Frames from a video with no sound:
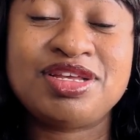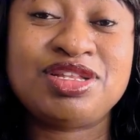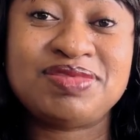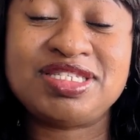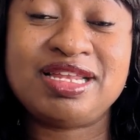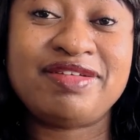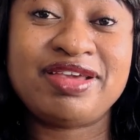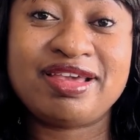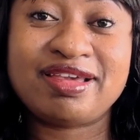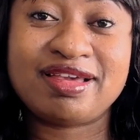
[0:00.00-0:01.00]

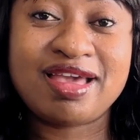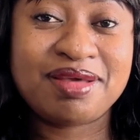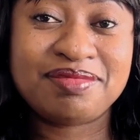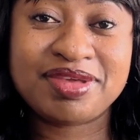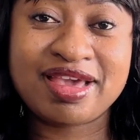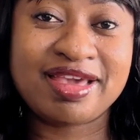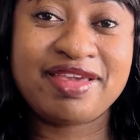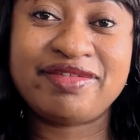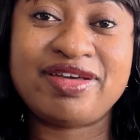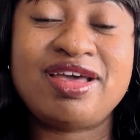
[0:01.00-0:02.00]
domiciliary
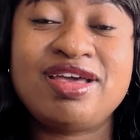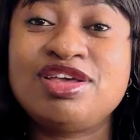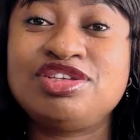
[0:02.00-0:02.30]
caregiver,